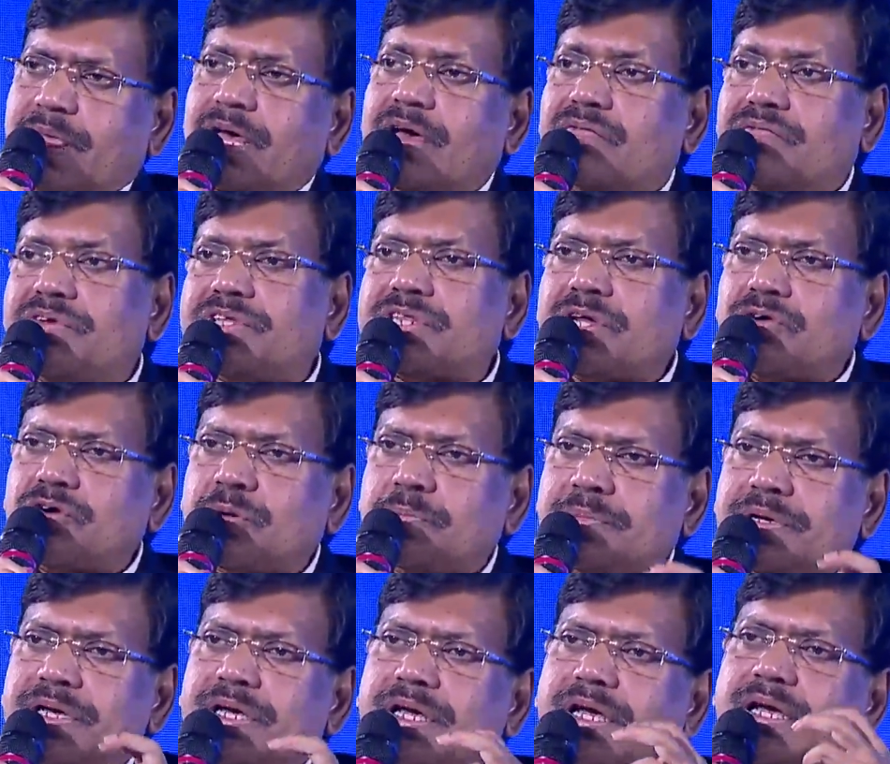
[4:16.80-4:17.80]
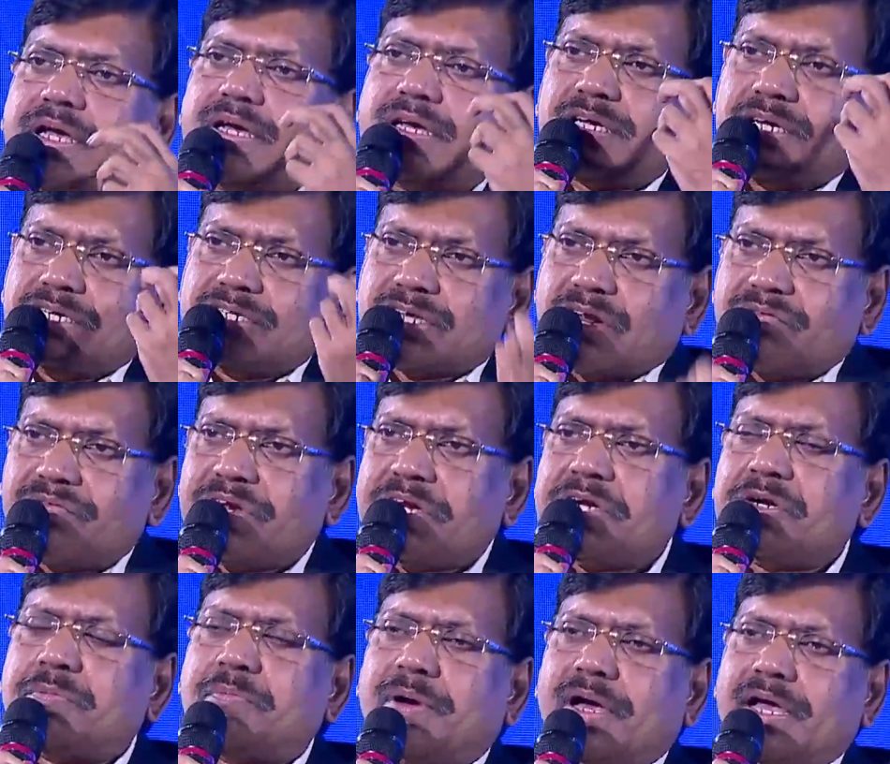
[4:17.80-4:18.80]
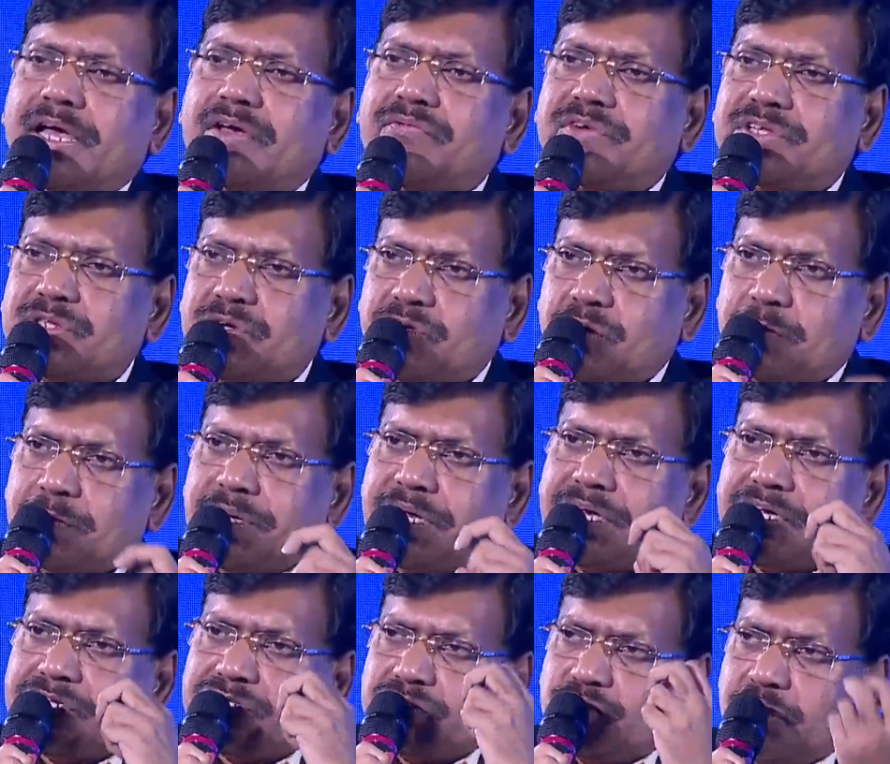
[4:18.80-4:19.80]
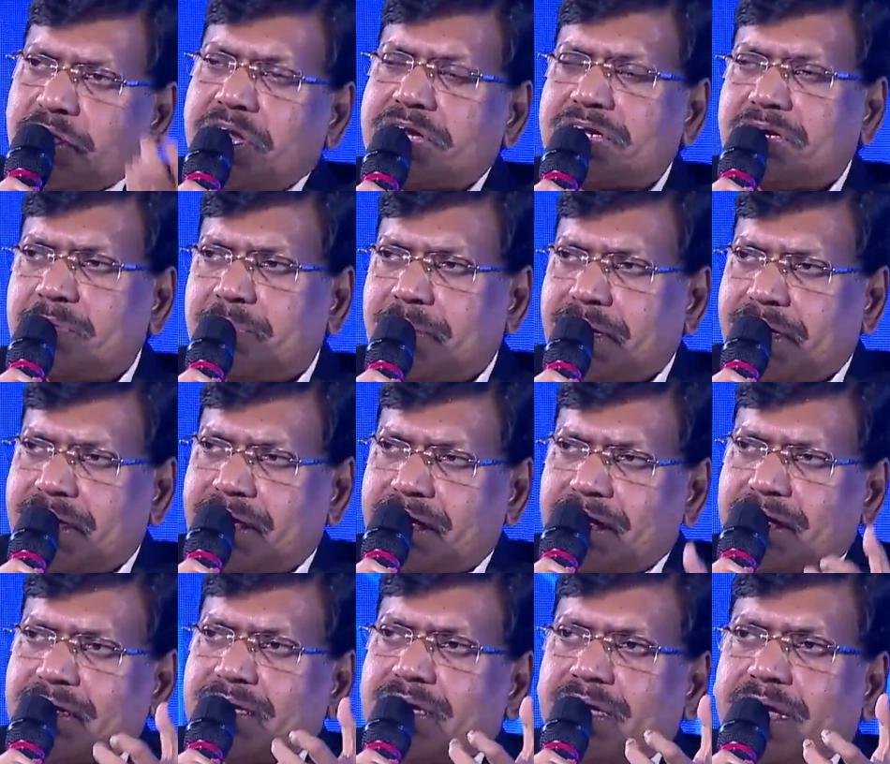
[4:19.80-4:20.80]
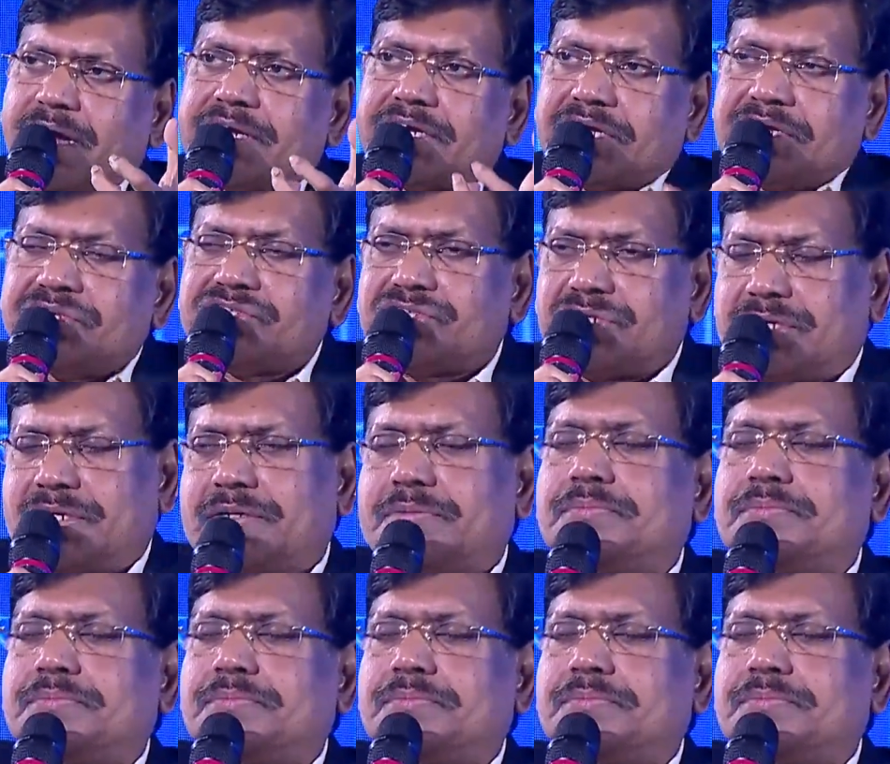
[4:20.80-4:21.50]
Without being intervened by, without being curated by a teacher.